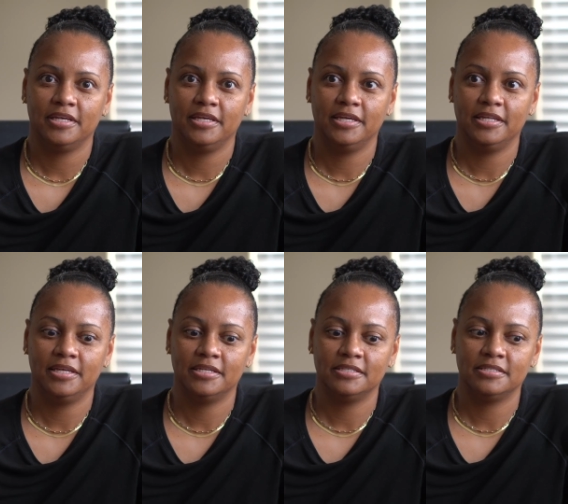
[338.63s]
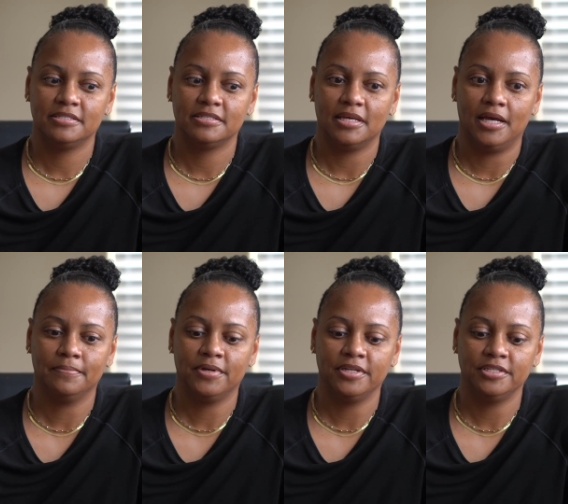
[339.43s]
it is,
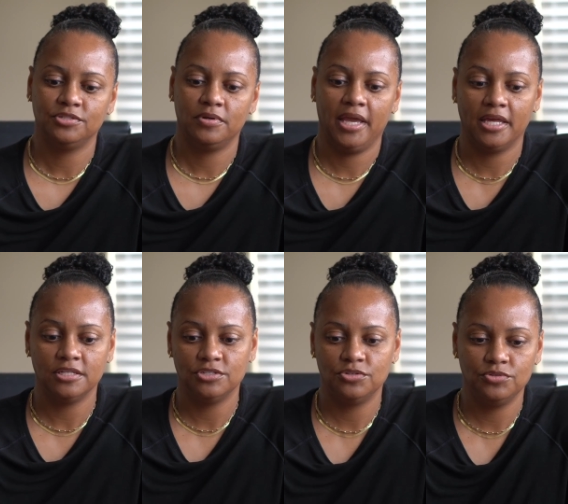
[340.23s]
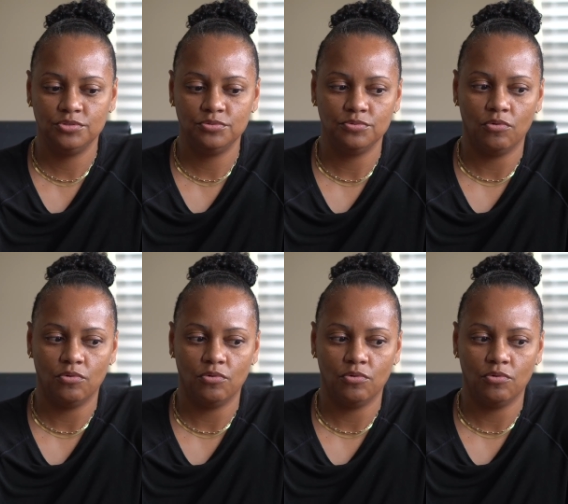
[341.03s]
I'm going to hand it to you